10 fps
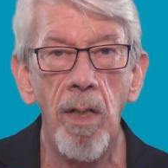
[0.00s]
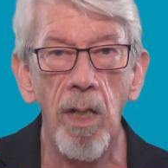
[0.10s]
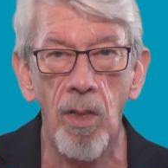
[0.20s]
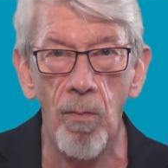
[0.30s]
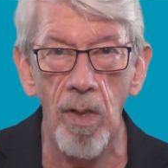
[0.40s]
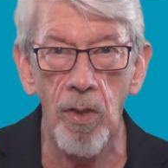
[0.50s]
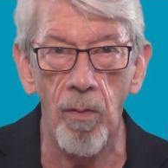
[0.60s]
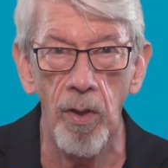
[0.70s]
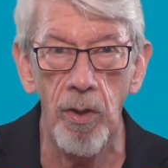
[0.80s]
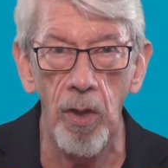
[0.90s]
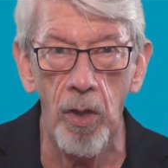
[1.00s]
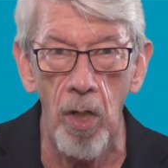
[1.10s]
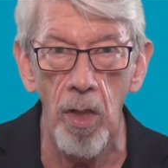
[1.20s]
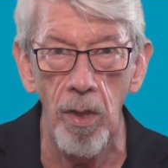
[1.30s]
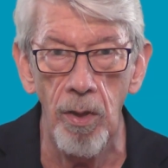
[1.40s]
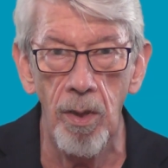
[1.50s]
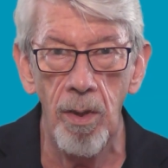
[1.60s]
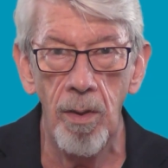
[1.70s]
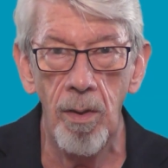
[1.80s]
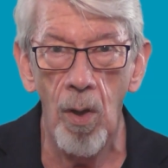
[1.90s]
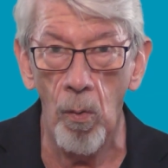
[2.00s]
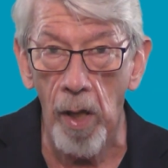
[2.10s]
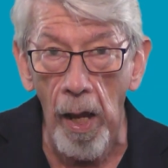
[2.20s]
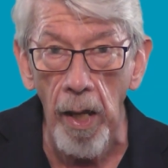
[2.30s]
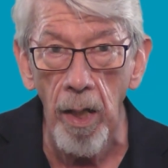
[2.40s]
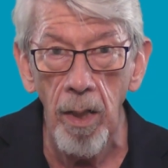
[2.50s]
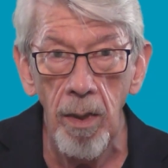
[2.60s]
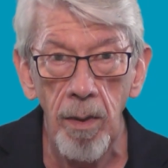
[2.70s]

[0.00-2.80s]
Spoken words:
that the resurrection occurs. Okay?